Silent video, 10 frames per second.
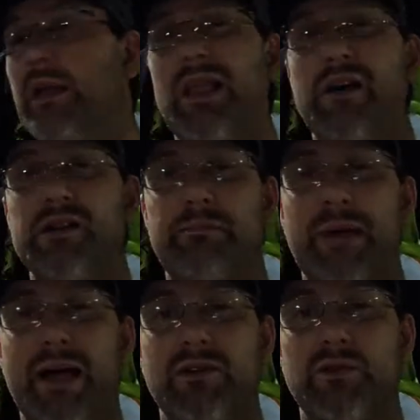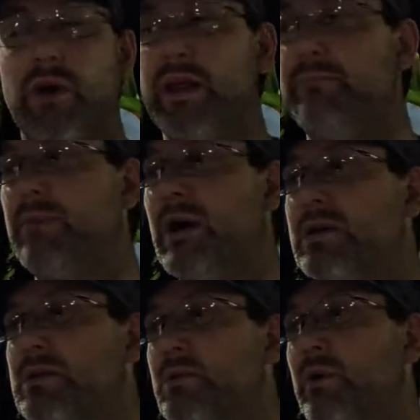That was about
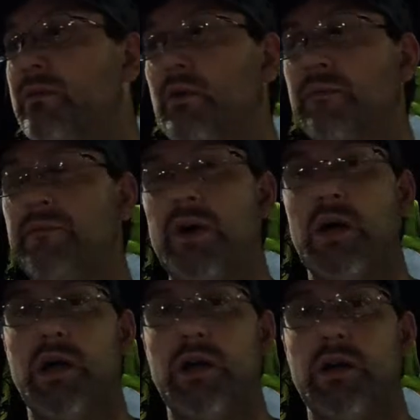$20 worth of